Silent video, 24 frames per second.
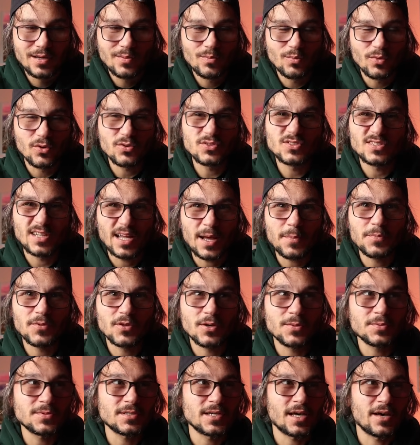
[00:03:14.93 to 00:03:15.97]
most
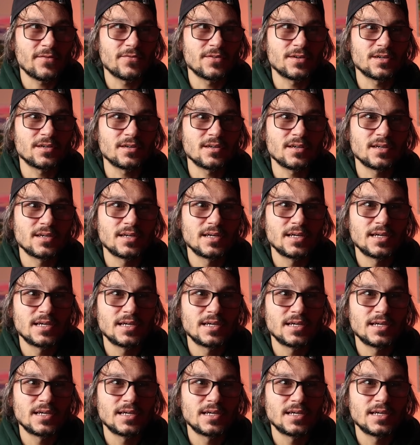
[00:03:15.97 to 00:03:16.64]
laptops have a